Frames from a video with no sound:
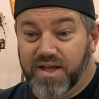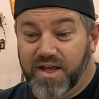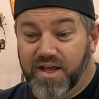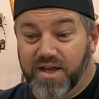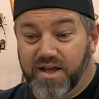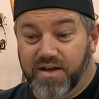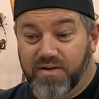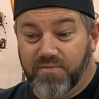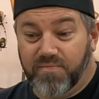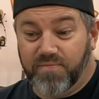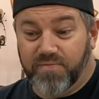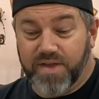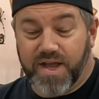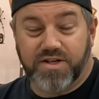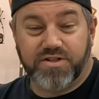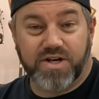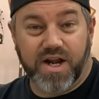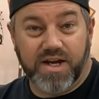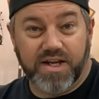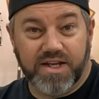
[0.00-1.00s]
I
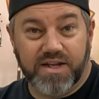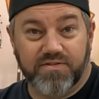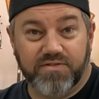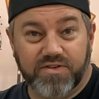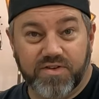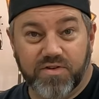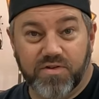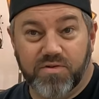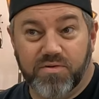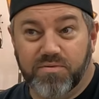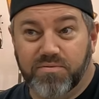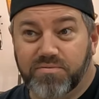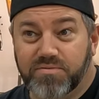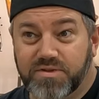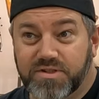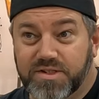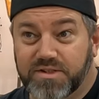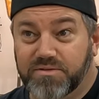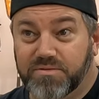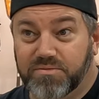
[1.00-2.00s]
tried to give to them
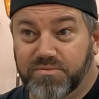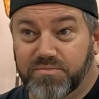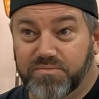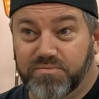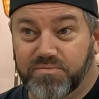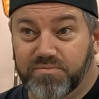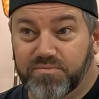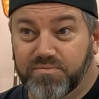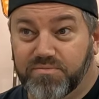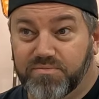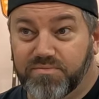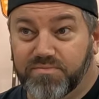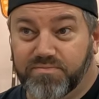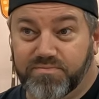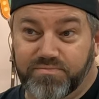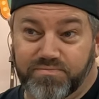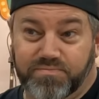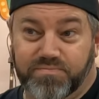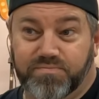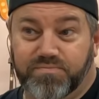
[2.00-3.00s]
to
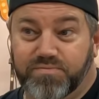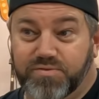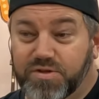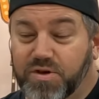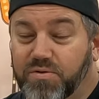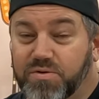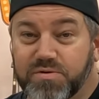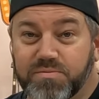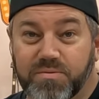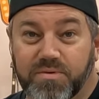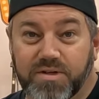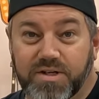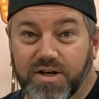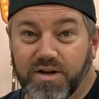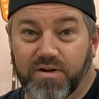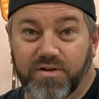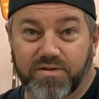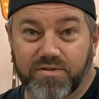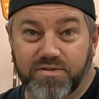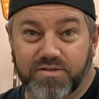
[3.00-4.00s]

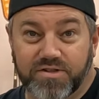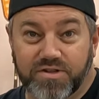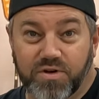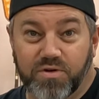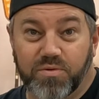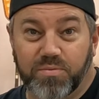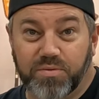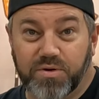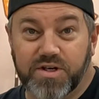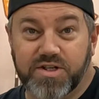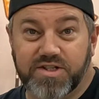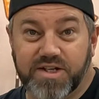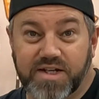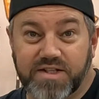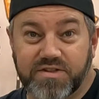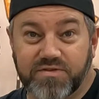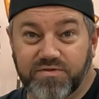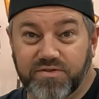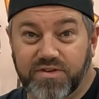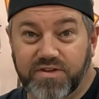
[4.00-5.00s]
show
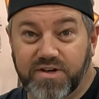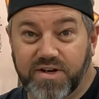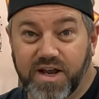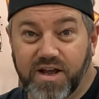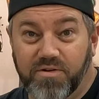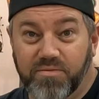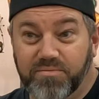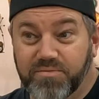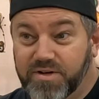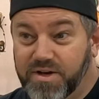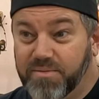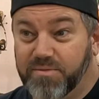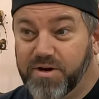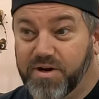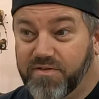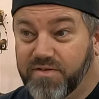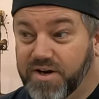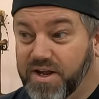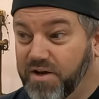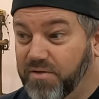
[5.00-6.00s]
appreciation for their help coming
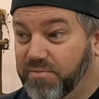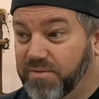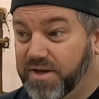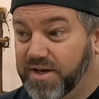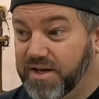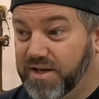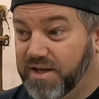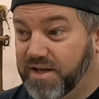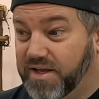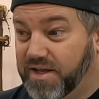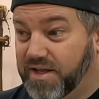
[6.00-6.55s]
over and helping me.